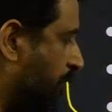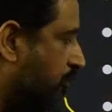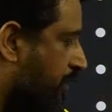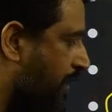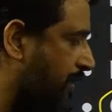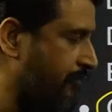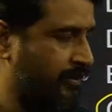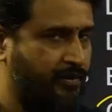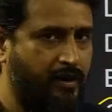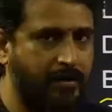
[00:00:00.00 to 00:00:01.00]
moderate level,
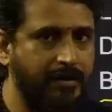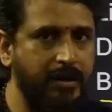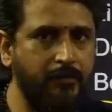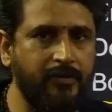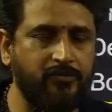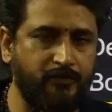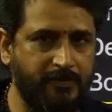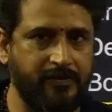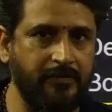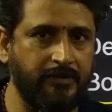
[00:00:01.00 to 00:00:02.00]
a day-based
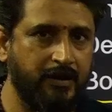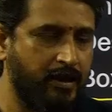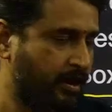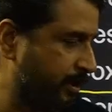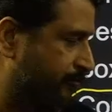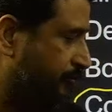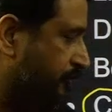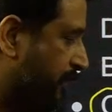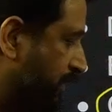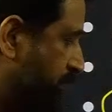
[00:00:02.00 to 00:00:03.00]
puzzle. If
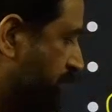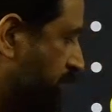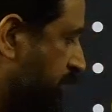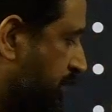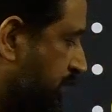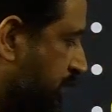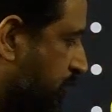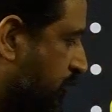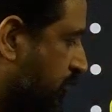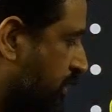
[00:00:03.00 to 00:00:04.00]
one
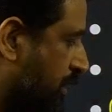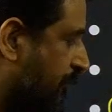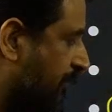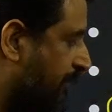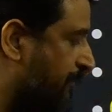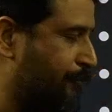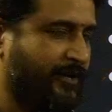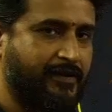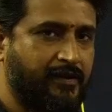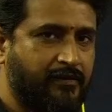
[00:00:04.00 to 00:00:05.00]
who stuck with this
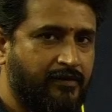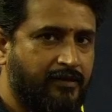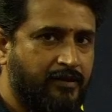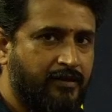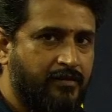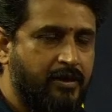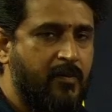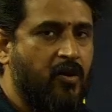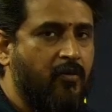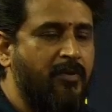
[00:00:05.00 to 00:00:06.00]
puzzle, they
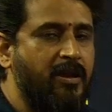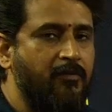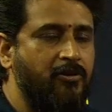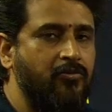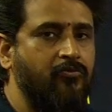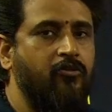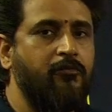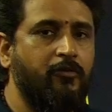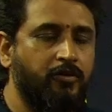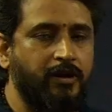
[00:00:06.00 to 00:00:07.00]
will not be able to score
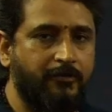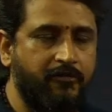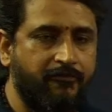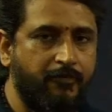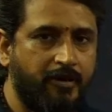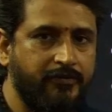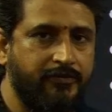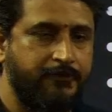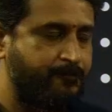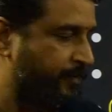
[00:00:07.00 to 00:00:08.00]
more number of
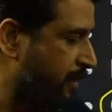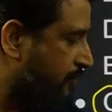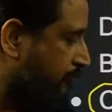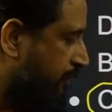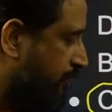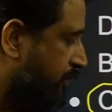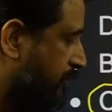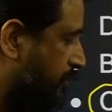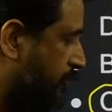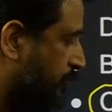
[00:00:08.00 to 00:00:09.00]
marks. But the
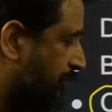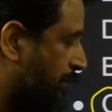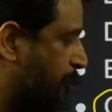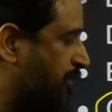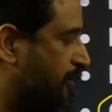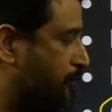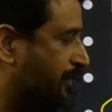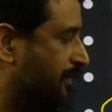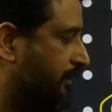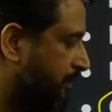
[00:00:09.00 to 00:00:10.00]
one who skipped this
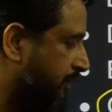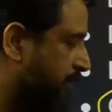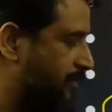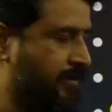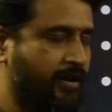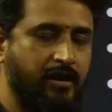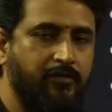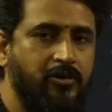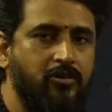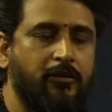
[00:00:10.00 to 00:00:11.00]
puzzle, they are
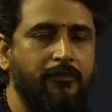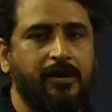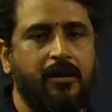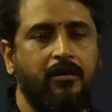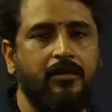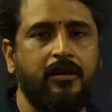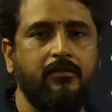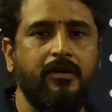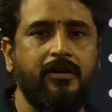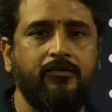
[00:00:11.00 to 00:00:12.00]
able to complete all the
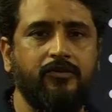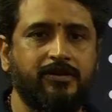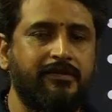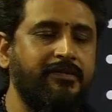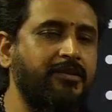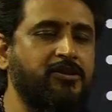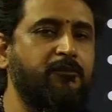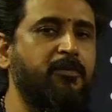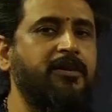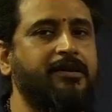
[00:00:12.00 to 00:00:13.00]
remaining questions in the
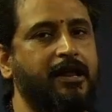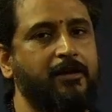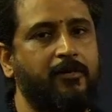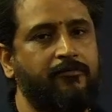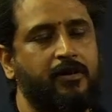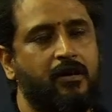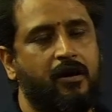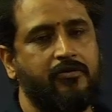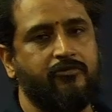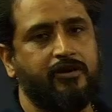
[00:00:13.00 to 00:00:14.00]
stipulated time of
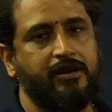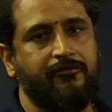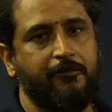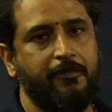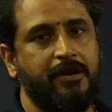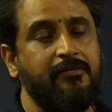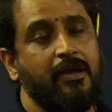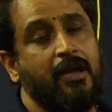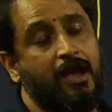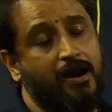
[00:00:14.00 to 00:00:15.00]
25 minutes.
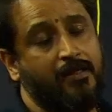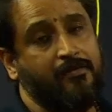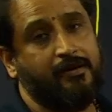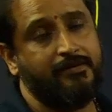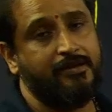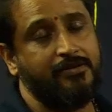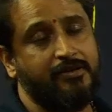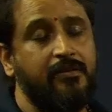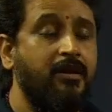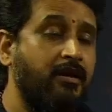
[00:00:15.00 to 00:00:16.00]
And in that
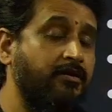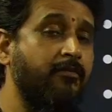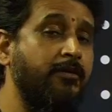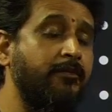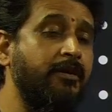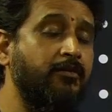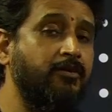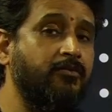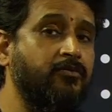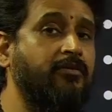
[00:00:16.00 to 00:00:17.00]
section, they may be able
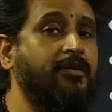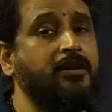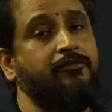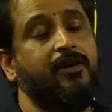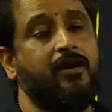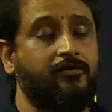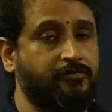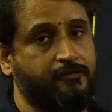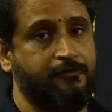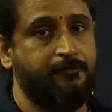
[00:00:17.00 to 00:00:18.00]
to score 35
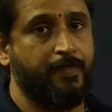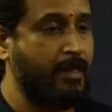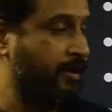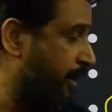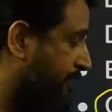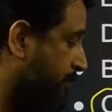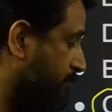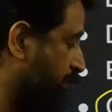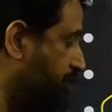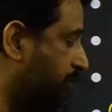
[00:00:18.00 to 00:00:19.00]
also,
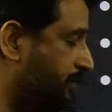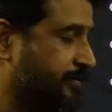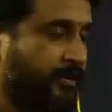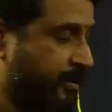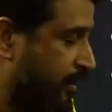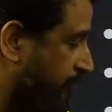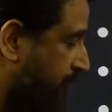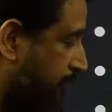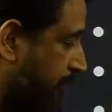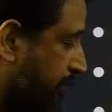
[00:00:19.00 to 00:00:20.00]
except this one. If
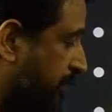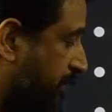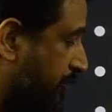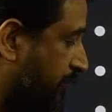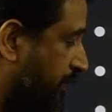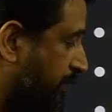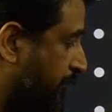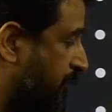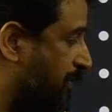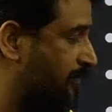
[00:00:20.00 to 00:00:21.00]
they skip
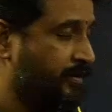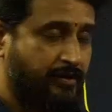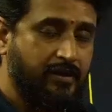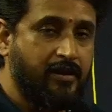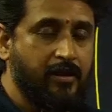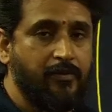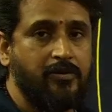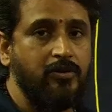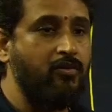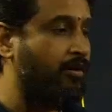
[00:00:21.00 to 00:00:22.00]
this, they are able
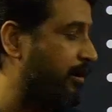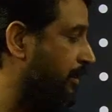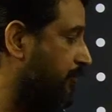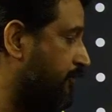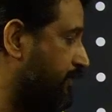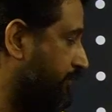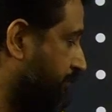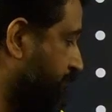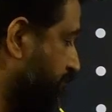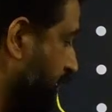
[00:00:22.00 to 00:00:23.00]
to do all the
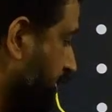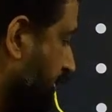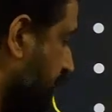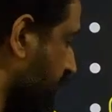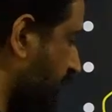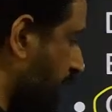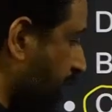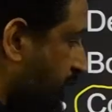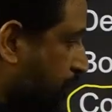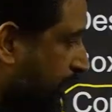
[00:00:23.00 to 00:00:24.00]
questions. So
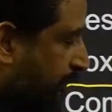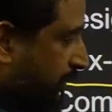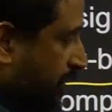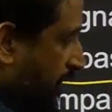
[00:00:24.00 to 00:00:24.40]
day-based puzzle,